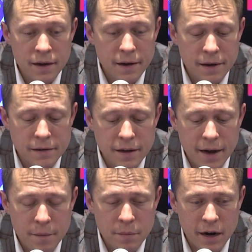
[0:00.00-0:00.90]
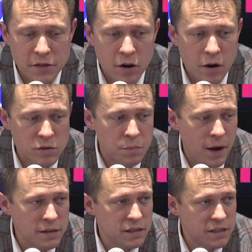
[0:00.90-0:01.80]
And but I thought our
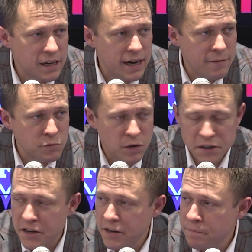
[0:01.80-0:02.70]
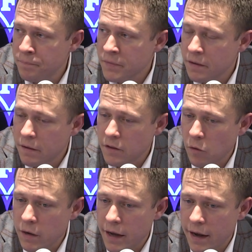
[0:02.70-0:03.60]
response in the second half was really good. I thought
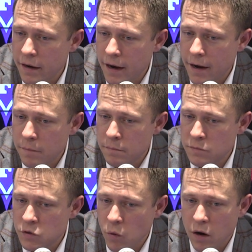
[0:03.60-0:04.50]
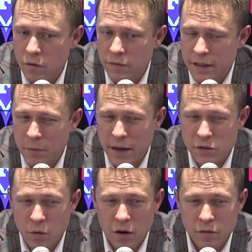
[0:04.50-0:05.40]
we had
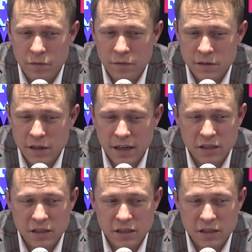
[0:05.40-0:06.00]
12 second